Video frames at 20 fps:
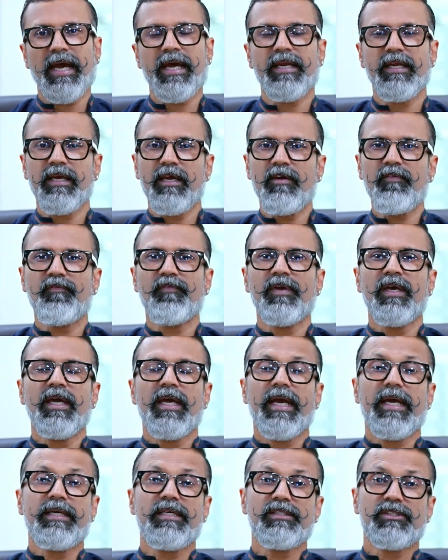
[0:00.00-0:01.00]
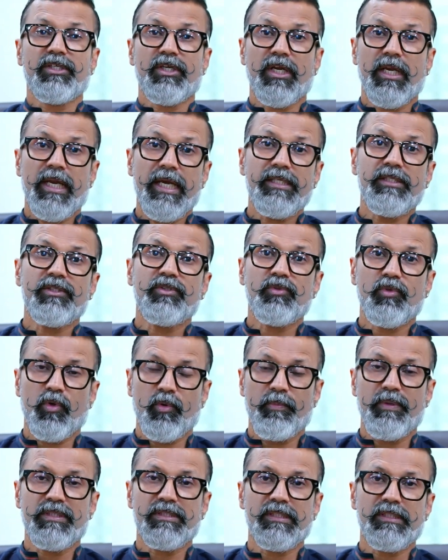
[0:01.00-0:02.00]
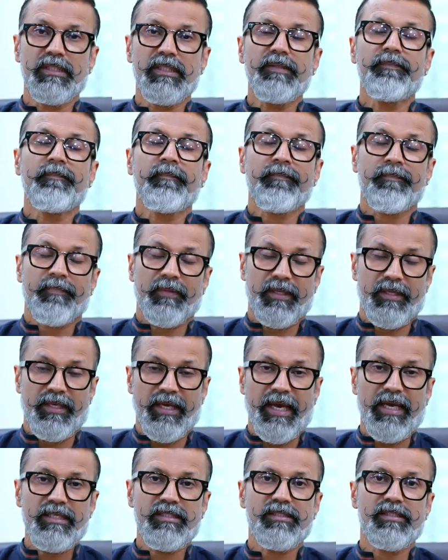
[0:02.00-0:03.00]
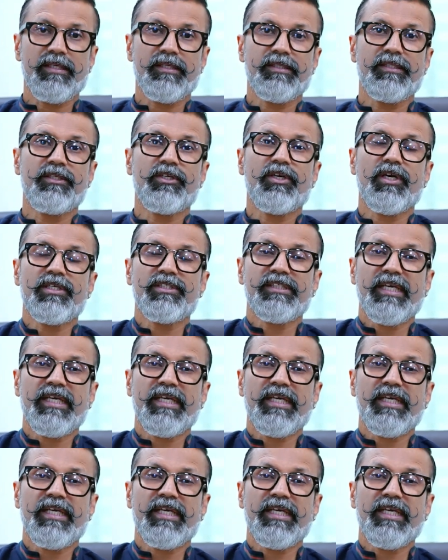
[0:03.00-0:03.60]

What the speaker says: And if it is related to obesity, yes, certain drugs